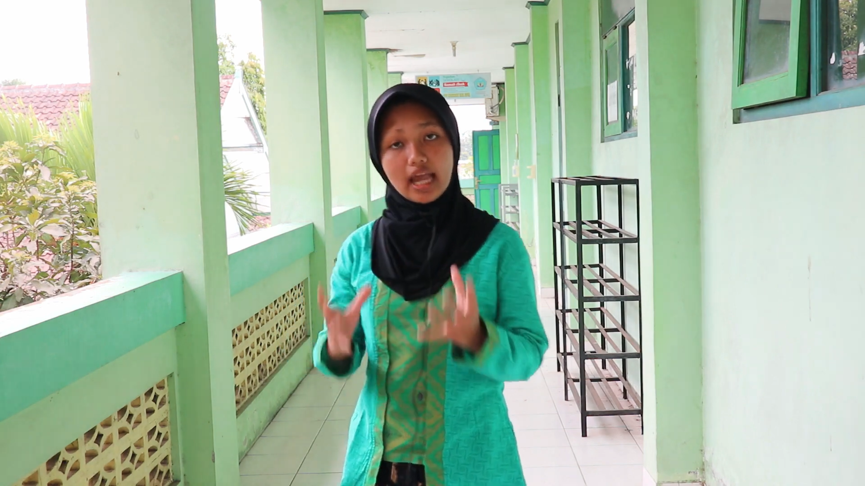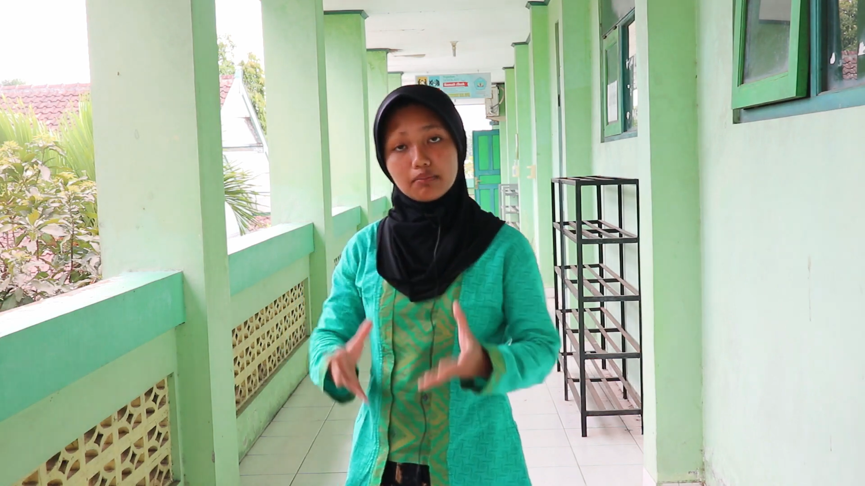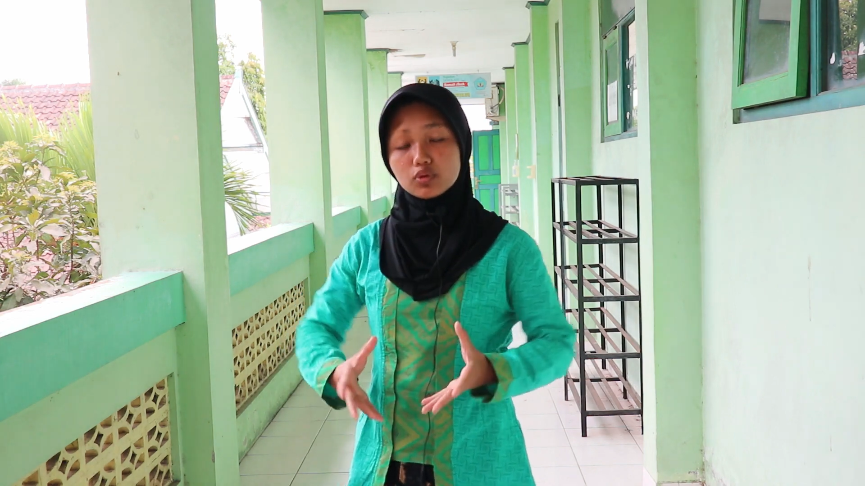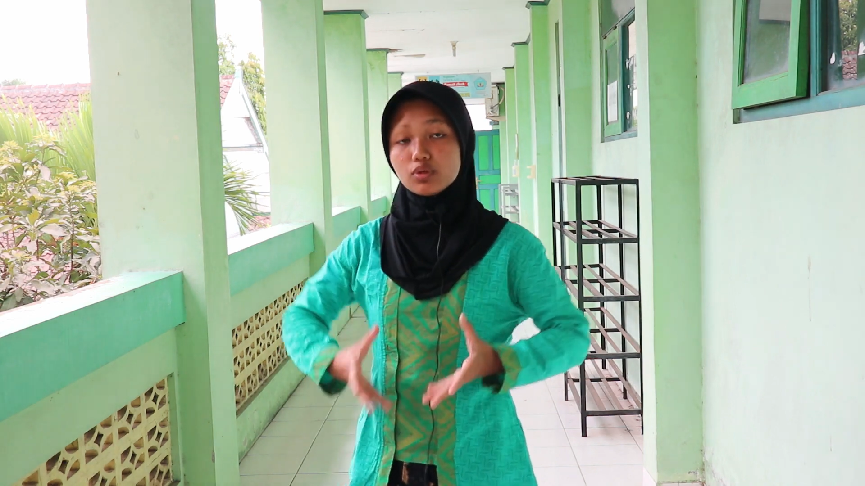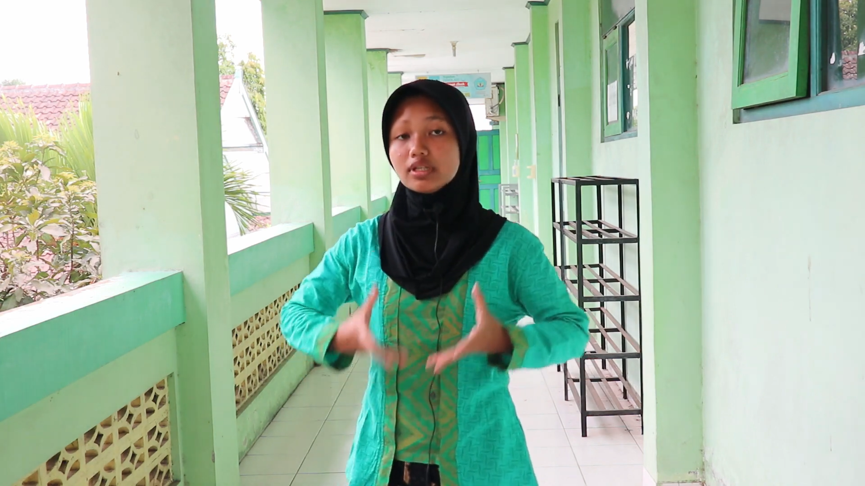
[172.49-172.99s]

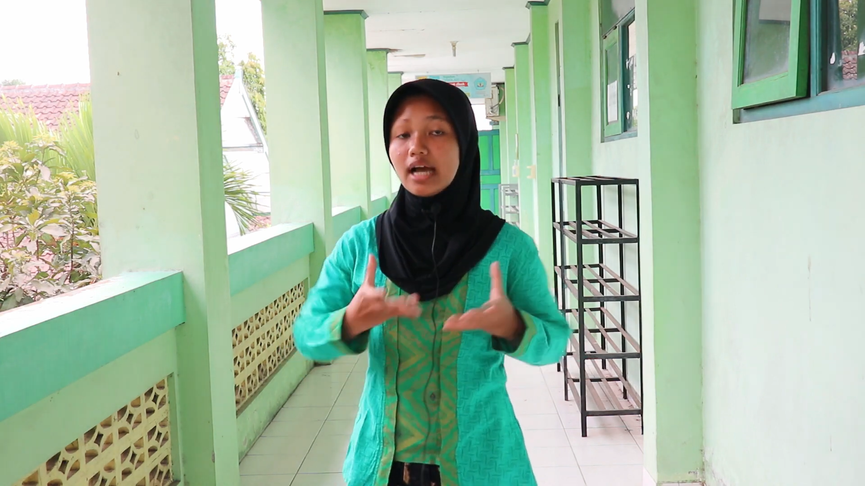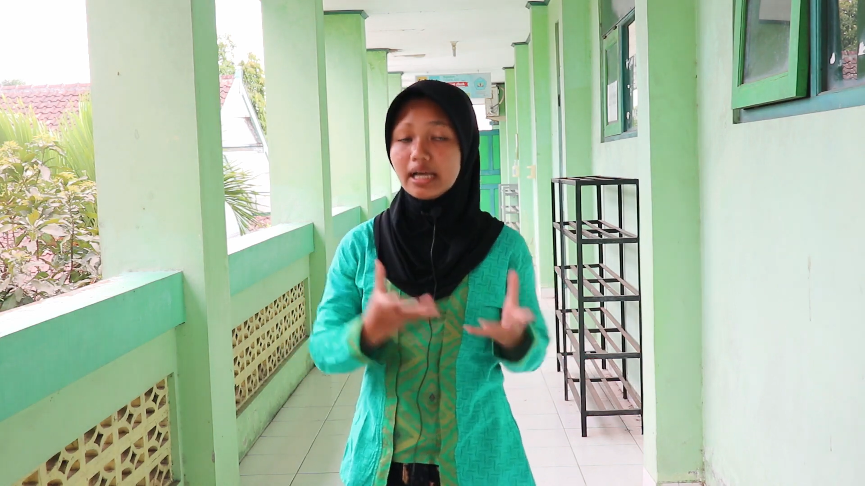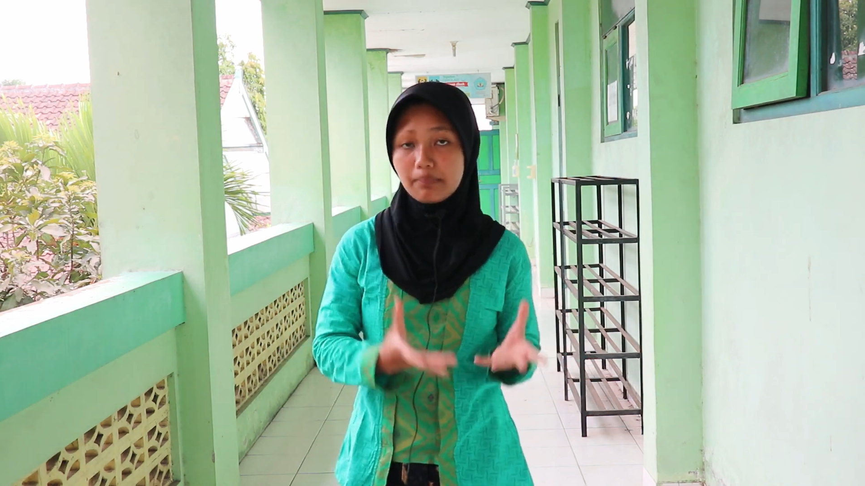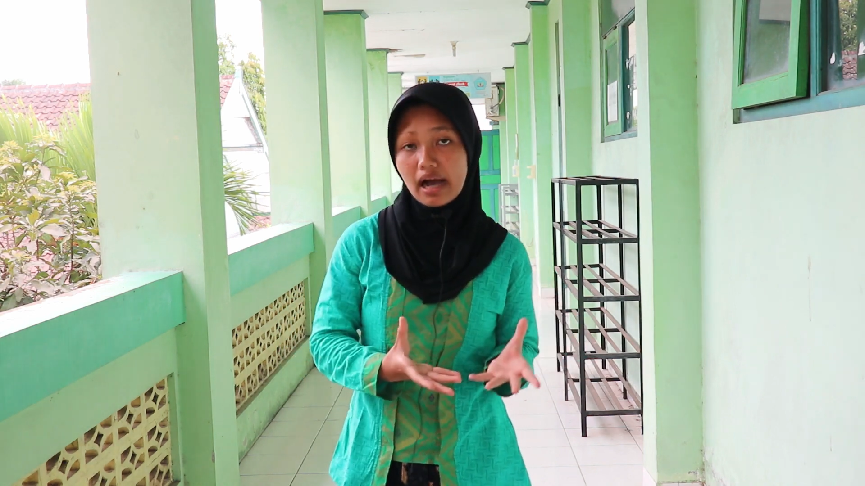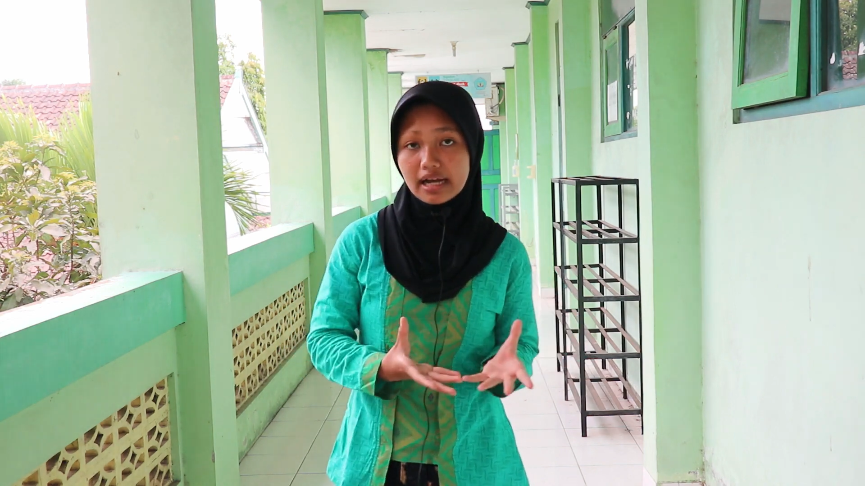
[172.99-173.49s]
came to
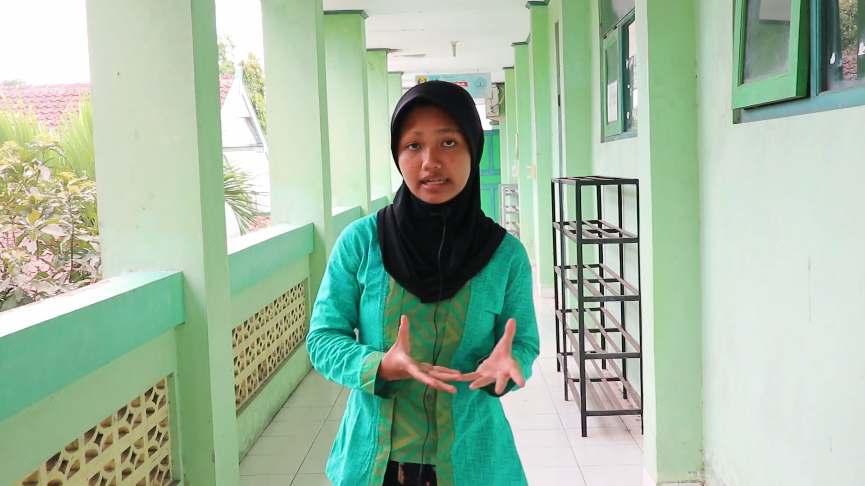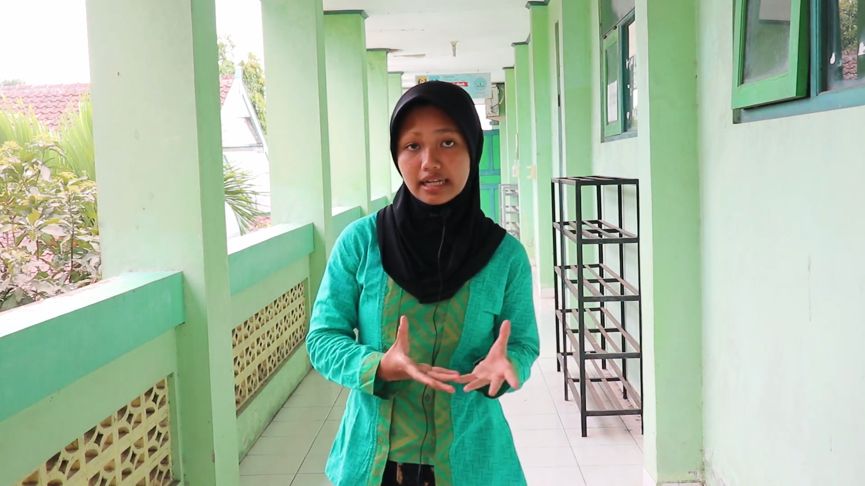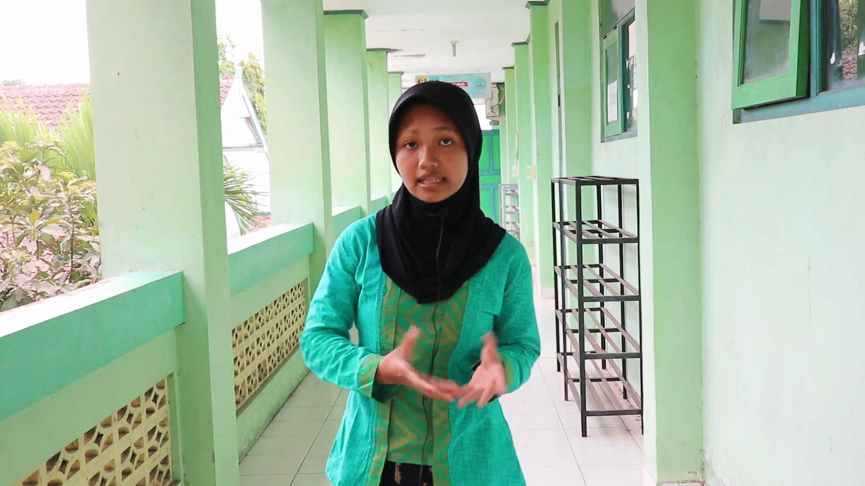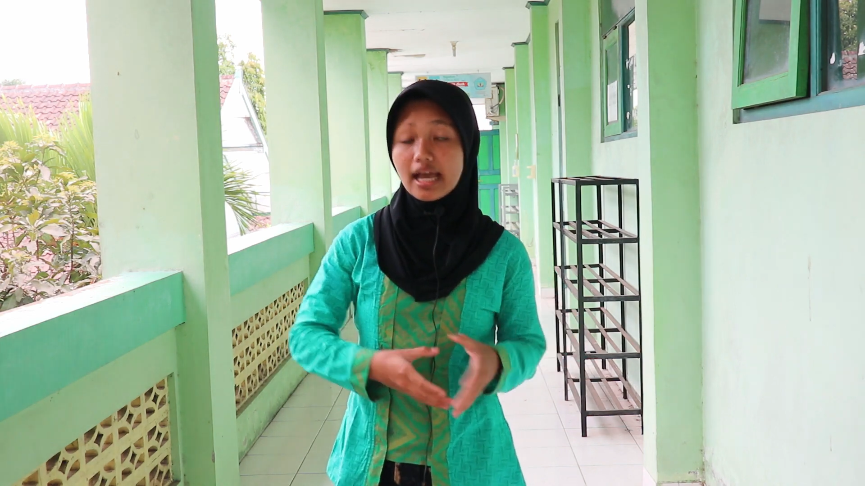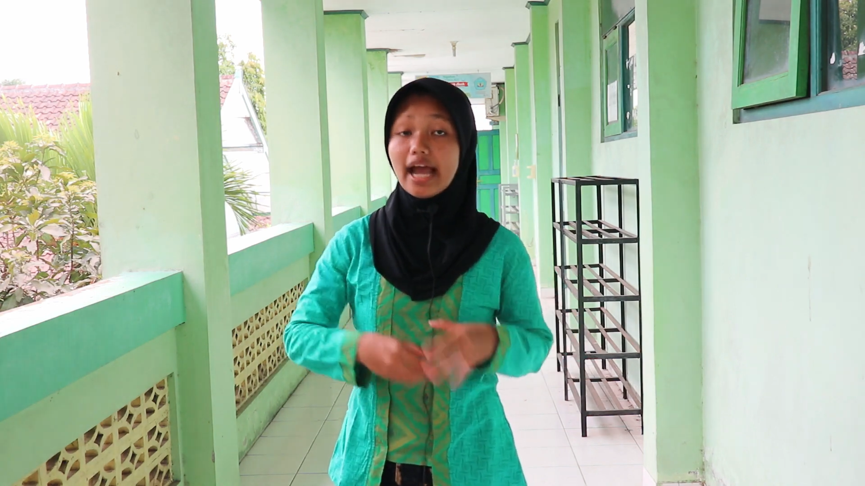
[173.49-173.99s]
Nyai
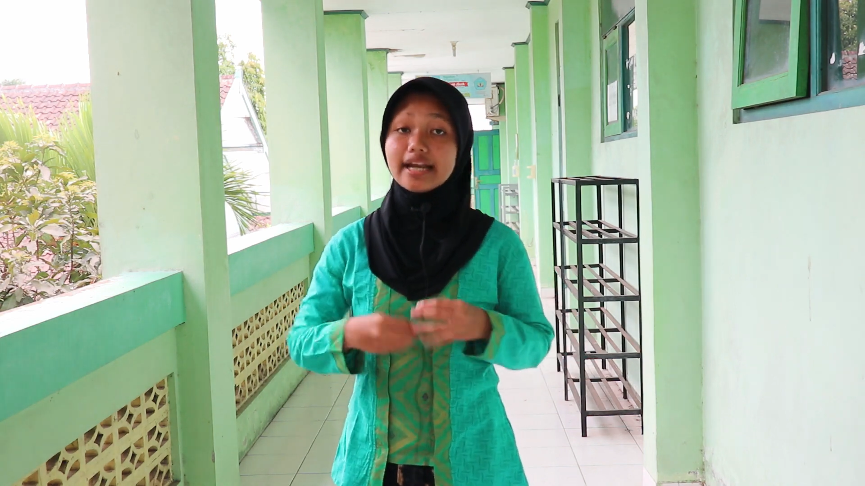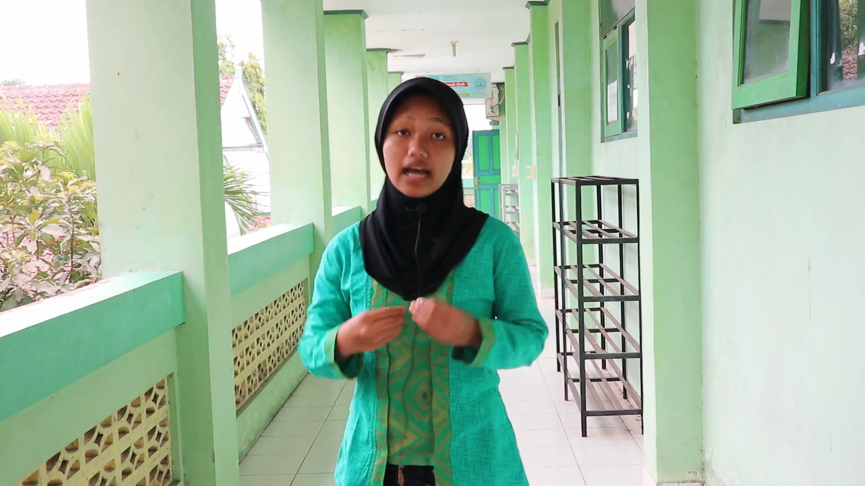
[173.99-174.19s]
Bagendit